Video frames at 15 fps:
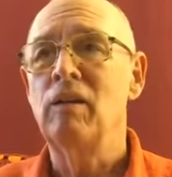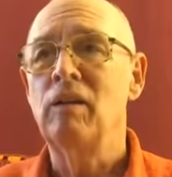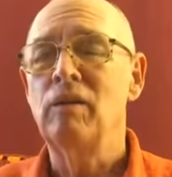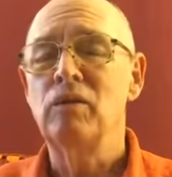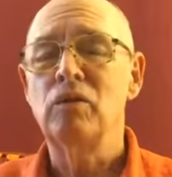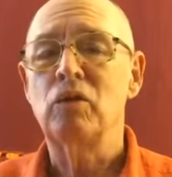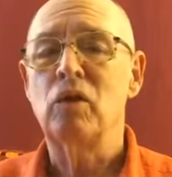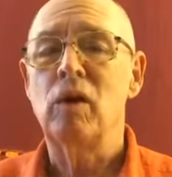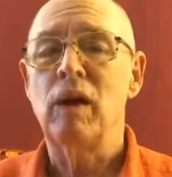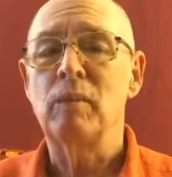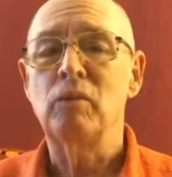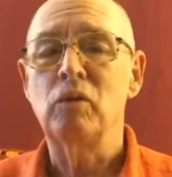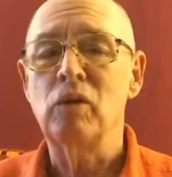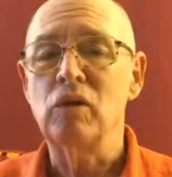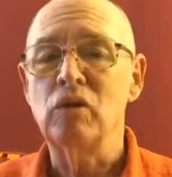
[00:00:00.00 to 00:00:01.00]
So I'm
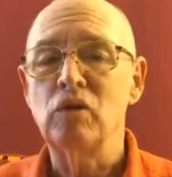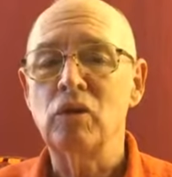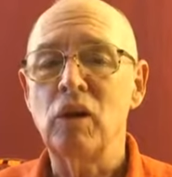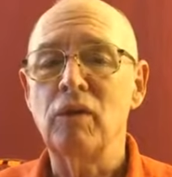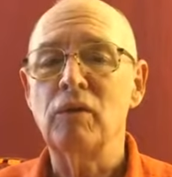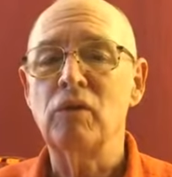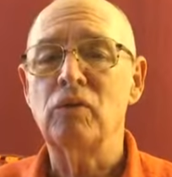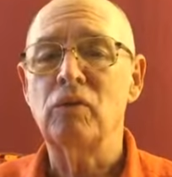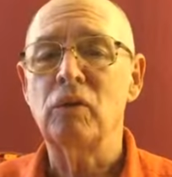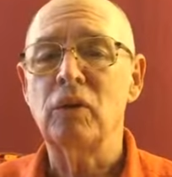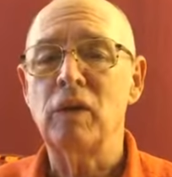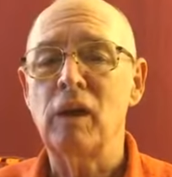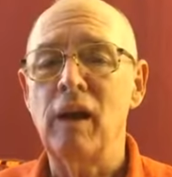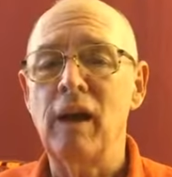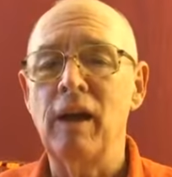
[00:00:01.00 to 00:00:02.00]
doing service for the
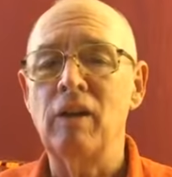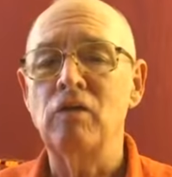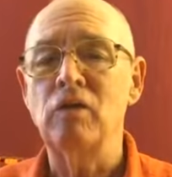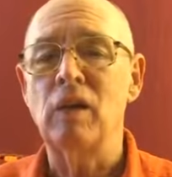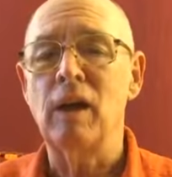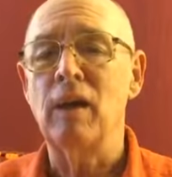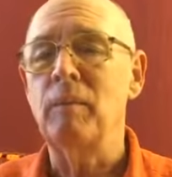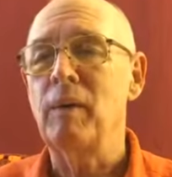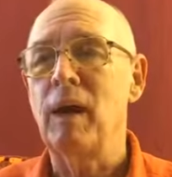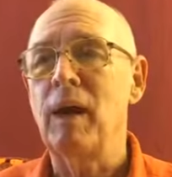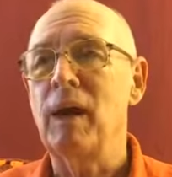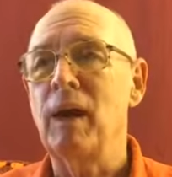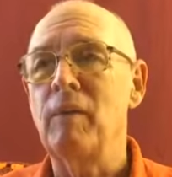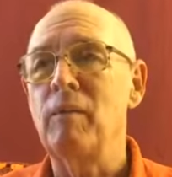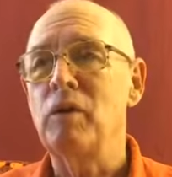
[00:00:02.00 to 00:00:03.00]
clients, and I'm
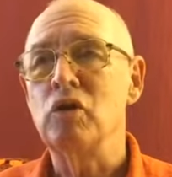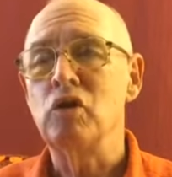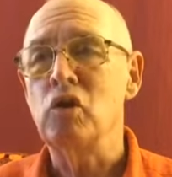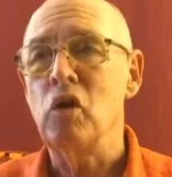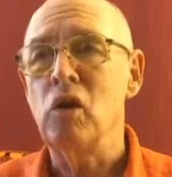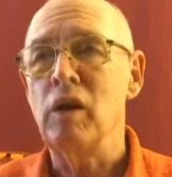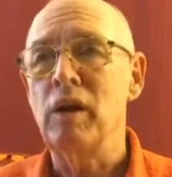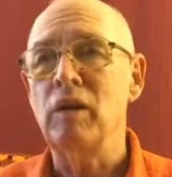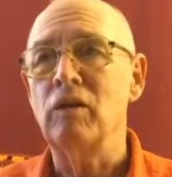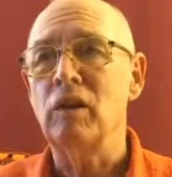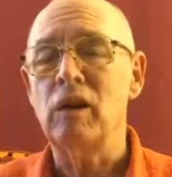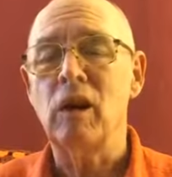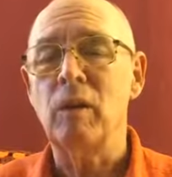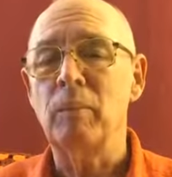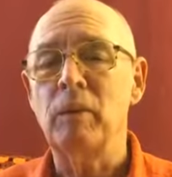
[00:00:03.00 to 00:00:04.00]
enjoying the
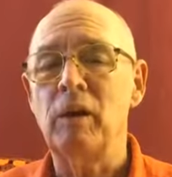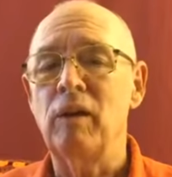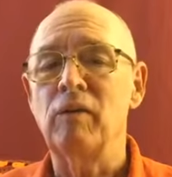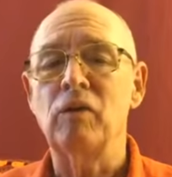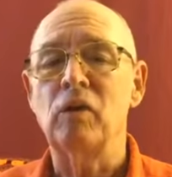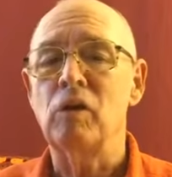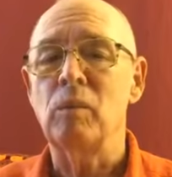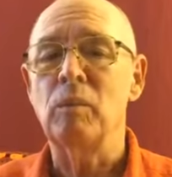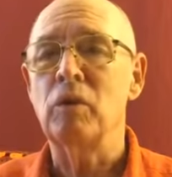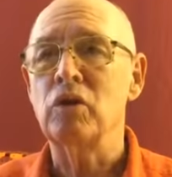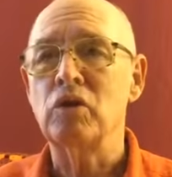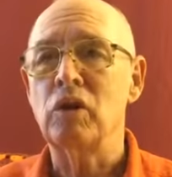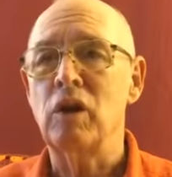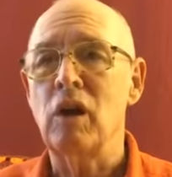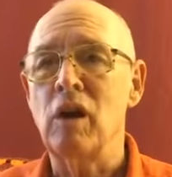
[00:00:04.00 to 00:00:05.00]
company of the
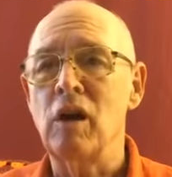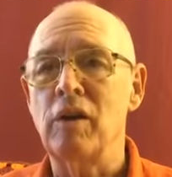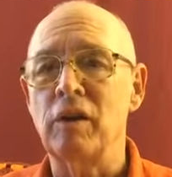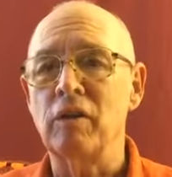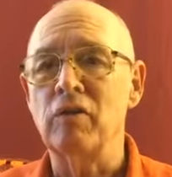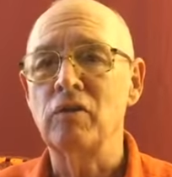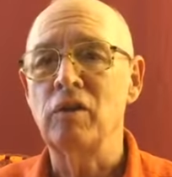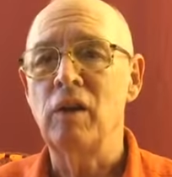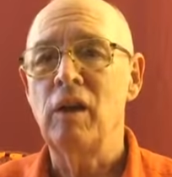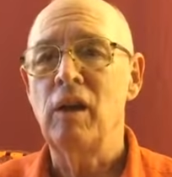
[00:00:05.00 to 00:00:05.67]
commercial artists.